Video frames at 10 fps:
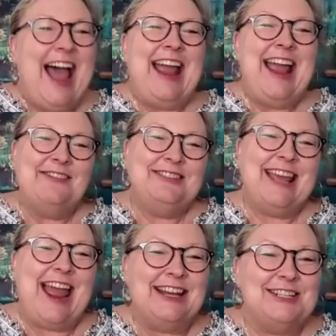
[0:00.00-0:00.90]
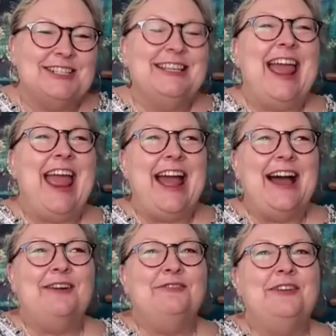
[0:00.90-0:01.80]
Yeah. I have to actually
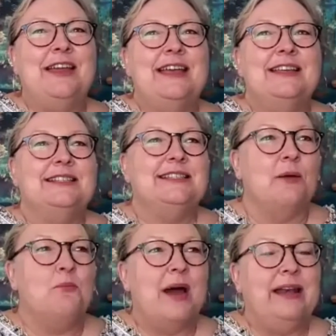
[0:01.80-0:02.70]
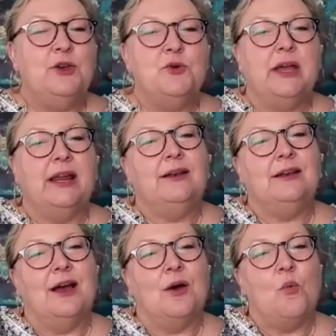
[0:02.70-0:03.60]
have someone who
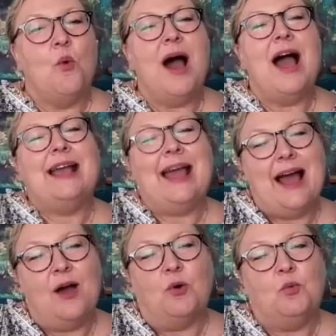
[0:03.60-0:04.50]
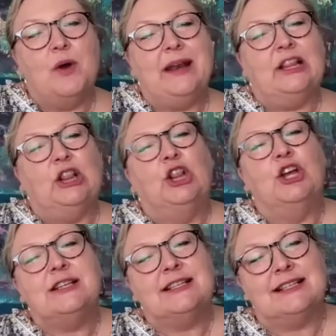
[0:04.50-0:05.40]
can walk out what it
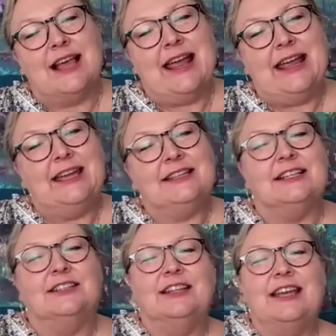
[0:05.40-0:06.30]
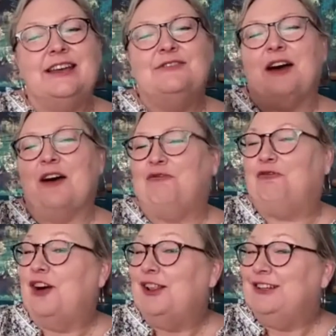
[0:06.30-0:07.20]
looks like to live a
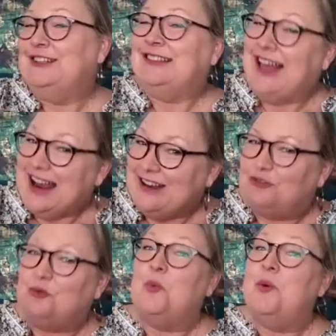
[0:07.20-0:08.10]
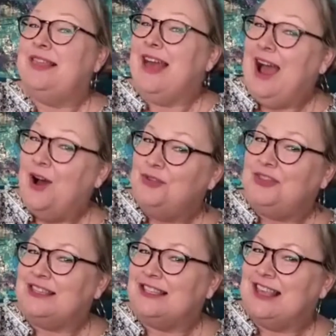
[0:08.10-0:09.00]
fuller life
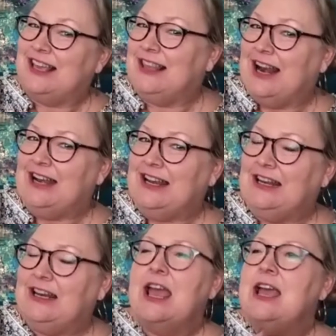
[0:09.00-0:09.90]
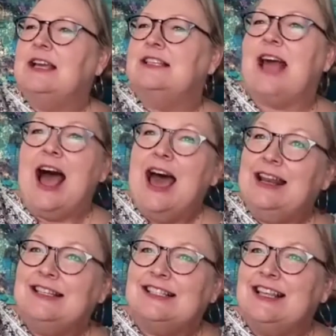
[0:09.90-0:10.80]
without this thing that I need. Because mm-hmm.
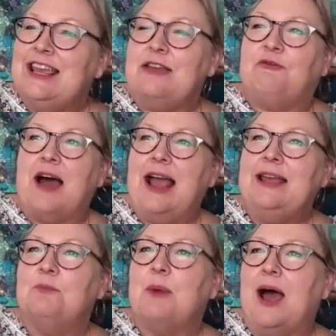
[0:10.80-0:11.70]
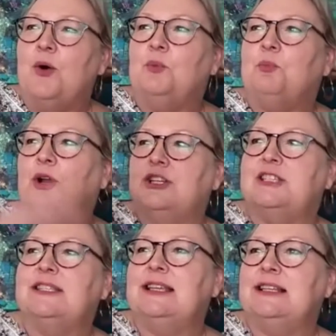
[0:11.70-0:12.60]
honestly, if I am out
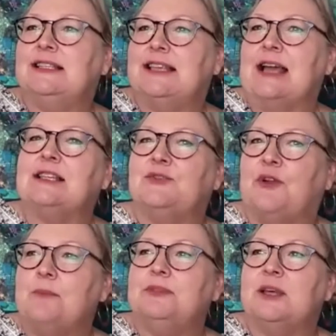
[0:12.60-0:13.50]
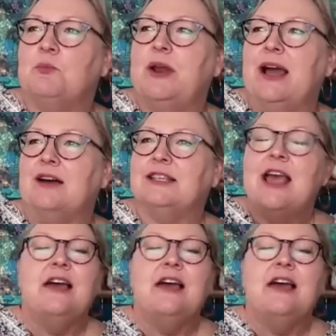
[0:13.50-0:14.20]
purchasing sex from someone else,